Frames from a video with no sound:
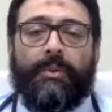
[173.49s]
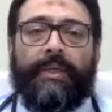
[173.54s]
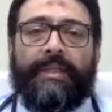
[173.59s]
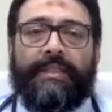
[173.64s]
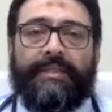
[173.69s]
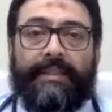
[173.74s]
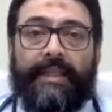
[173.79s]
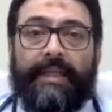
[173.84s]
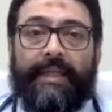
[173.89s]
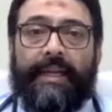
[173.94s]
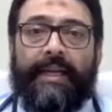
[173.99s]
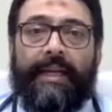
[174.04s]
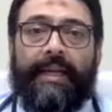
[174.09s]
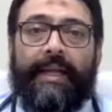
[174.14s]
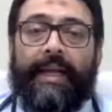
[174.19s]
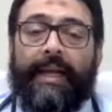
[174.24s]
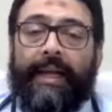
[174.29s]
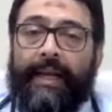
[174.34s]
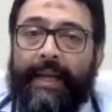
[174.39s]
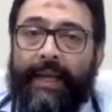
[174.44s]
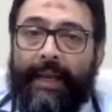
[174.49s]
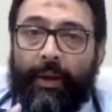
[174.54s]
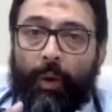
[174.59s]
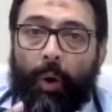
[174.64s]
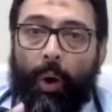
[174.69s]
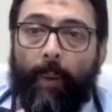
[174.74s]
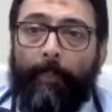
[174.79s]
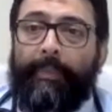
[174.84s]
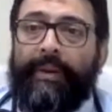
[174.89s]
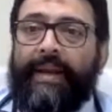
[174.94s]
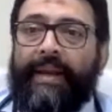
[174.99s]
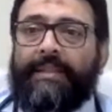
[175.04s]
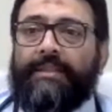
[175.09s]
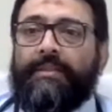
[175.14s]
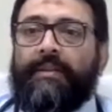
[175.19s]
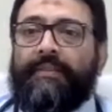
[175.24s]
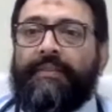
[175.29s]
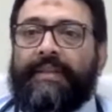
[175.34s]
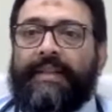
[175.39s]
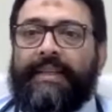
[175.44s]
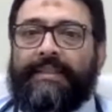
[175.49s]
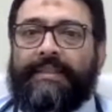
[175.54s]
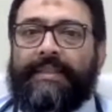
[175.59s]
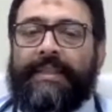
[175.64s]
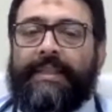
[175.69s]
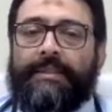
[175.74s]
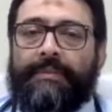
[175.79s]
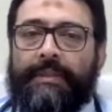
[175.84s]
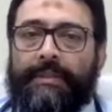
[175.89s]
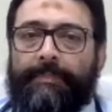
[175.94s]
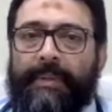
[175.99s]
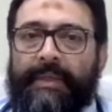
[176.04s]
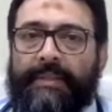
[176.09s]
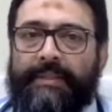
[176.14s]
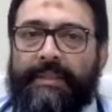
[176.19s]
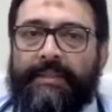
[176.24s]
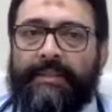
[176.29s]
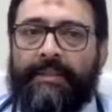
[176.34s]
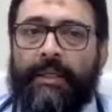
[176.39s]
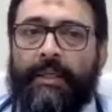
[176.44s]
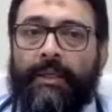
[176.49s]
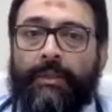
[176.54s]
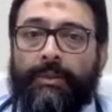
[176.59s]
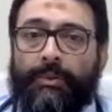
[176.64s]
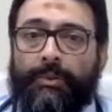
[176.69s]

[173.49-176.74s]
So it's generally a combination of these things which presents.